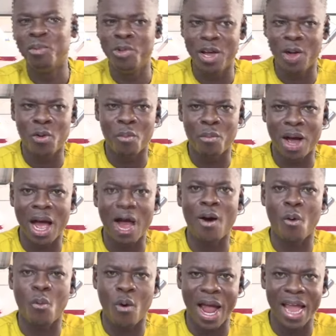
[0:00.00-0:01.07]
kuma
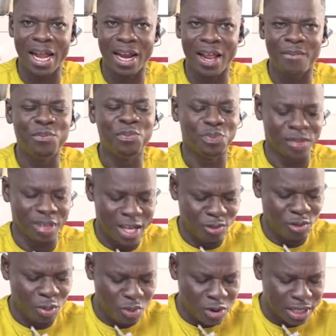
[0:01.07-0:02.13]
or wahine,
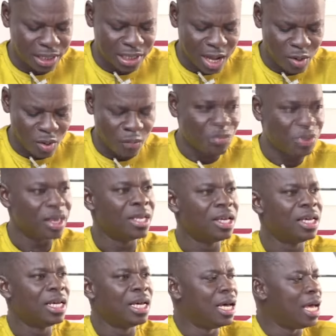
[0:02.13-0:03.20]
and she were siaco.
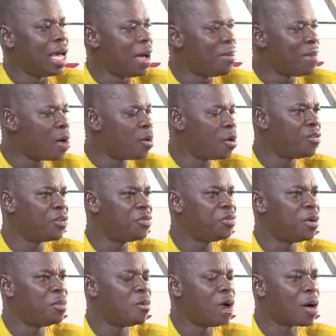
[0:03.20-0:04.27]
A man
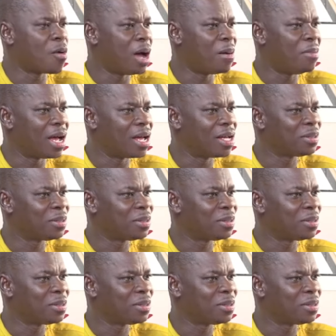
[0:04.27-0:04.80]
from Makwaba.